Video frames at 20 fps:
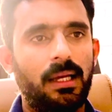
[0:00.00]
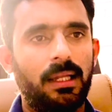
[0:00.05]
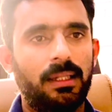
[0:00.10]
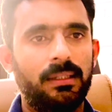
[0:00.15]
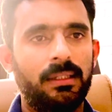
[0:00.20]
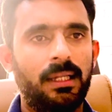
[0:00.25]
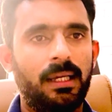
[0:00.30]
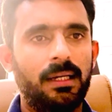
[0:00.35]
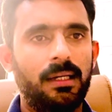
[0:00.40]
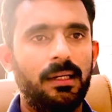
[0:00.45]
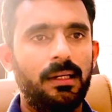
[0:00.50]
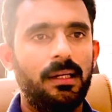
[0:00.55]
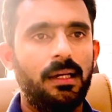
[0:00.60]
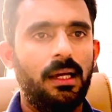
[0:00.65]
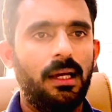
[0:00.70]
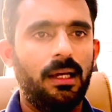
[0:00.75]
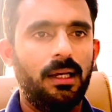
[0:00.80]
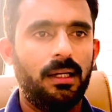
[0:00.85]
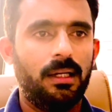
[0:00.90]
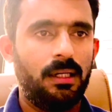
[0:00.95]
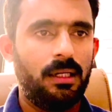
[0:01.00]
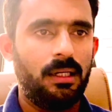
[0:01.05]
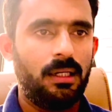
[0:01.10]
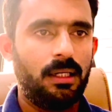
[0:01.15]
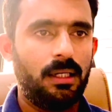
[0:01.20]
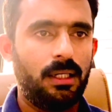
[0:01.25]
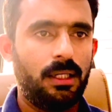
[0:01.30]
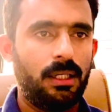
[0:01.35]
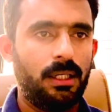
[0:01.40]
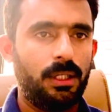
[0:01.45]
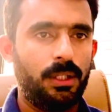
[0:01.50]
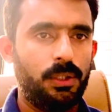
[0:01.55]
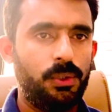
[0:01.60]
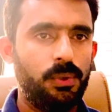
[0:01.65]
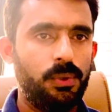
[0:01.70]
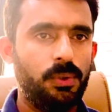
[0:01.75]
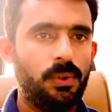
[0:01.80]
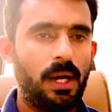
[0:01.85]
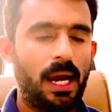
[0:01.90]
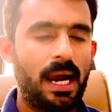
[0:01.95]
then
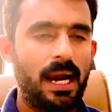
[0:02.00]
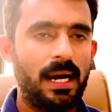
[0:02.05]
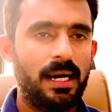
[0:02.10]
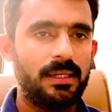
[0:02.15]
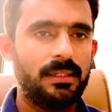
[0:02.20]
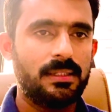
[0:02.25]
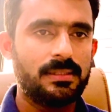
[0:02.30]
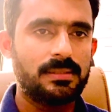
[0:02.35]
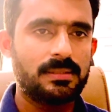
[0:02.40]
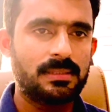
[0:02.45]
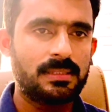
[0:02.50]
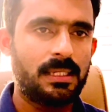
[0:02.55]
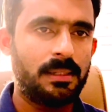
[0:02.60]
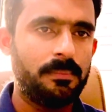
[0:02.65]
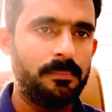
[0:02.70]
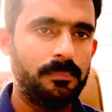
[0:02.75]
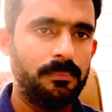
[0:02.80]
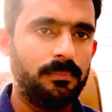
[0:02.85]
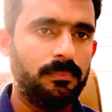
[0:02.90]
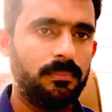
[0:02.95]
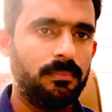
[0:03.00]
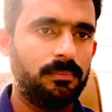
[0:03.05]
you add the sum